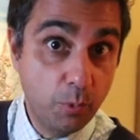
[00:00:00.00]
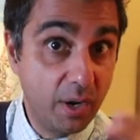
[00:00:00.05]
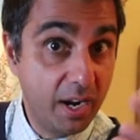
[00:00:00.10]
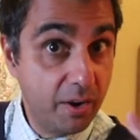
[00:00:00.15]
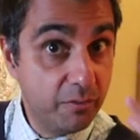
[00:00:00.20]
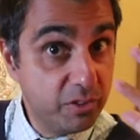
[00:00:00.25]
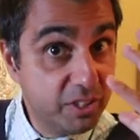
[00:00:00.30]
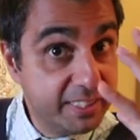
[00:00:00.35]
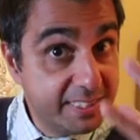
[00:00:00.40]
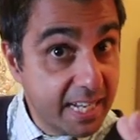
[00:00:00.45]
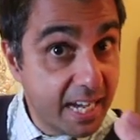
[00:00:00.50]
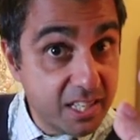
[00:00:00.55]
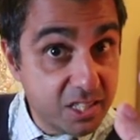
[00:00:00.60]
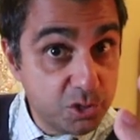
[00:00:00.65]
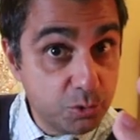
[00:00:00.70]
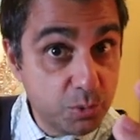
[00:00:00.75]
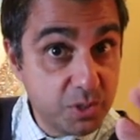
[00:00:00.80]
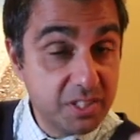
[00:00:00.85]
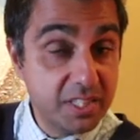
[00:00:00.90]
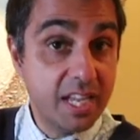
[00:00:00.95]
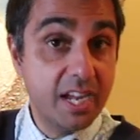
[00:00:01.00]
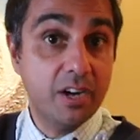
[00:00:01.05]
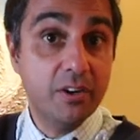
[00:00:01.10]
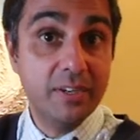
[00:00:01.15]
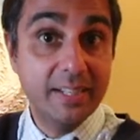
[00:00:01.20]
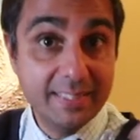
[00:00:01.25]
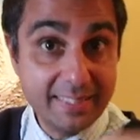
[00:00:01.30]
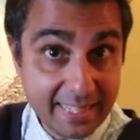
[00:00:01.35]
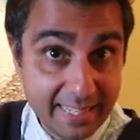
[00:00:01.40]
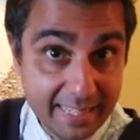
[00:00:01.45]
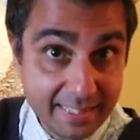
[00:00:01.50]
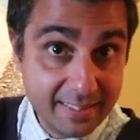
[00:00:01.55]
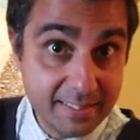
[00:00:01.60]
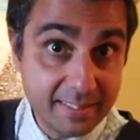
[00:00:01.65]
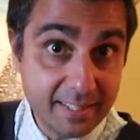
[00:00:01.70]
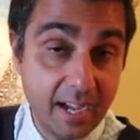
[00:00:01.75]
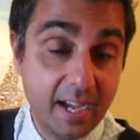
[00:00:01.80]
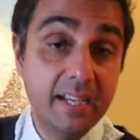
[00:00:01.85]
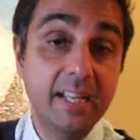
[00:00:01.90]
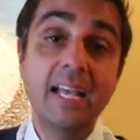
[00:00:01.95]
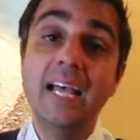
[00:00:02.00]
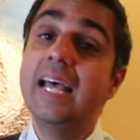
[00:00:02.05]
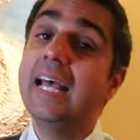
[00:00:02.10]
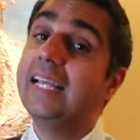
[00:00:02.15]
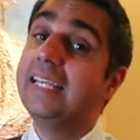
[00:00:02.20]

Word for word: Whatever dust was there is inside.